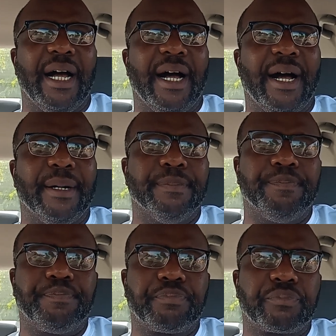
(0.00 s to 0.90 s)
And
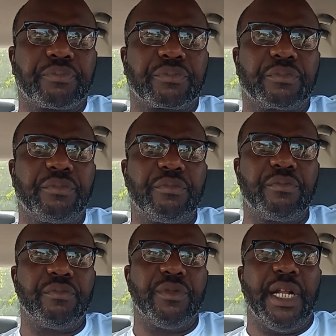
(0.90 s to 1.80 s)

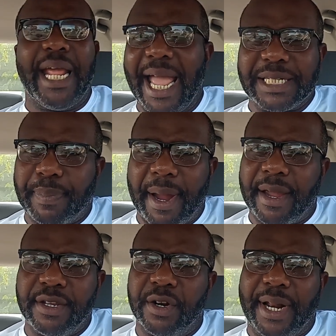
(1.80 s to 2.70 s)
they asked Barry,
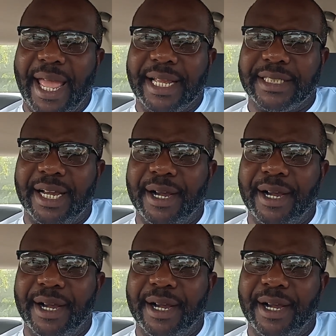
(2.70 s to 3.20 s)
they asked